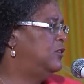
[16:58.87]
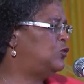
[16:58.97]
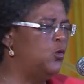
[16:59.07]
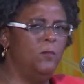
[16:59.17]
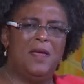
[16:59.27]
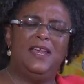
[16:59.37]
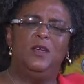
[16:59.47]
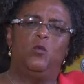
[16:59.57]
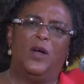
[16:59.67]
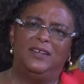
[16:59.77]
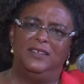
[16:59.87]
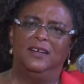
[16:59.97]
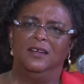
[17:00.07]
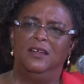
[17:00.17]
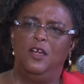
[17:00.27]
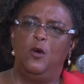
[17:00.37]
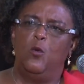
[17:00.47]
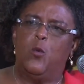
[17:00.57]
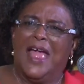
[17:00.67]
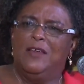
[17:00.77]
Too many wonder,
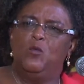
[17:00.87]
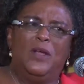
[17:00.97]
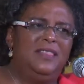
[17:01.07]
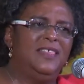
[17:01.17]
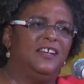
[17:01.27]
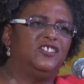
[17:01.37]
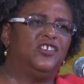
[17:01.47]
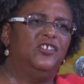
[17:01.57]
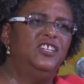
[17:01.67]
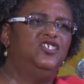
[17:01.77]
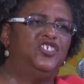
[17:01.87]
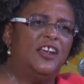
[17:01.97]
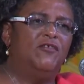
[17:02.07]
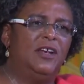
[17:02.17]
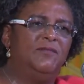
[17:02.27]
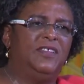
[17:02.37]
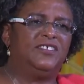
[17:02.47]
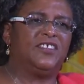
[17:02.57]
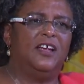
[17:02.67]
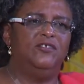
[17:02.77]
when will the Attorney General of
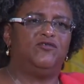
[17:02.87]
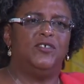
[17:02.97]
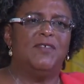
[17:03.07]
this country